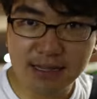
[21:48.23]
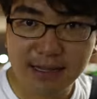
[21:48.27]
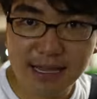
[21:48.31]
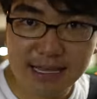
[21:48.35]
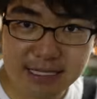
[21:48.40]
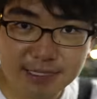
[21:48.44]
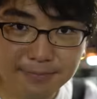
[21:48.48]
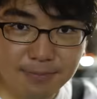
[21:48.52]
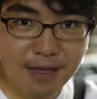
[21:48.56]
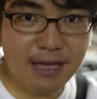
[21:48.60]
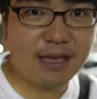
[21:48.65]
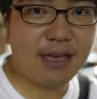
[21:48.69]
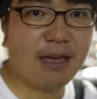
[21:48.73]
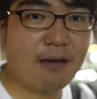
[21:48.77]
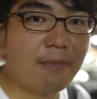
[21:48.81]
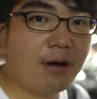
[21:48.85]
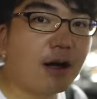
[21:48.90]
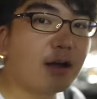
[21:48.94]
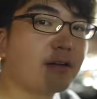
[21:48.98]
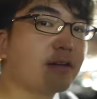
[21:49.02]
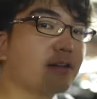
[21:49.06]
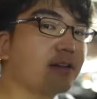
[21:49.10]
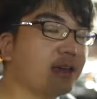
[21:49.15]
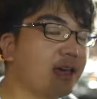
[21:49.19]
Let's make him
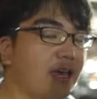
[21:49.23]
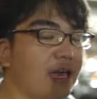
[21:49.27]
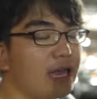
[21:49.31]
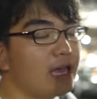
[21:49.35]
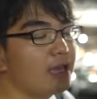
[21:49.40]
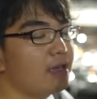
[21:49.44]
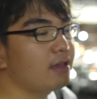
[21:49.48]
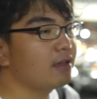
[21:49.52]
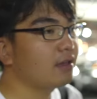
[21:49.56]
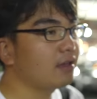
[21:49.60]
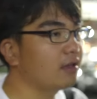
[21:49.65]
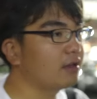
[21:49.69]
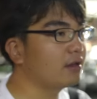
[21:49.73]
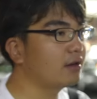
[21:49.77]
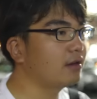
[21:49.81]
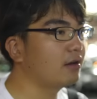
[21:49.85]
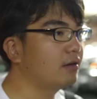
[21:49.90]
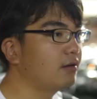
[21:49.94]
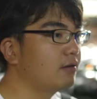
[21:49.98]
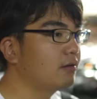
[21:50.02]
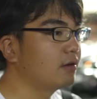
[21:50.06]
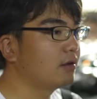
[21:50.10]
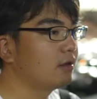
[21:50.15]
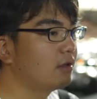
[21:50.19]
one hundred K, you know.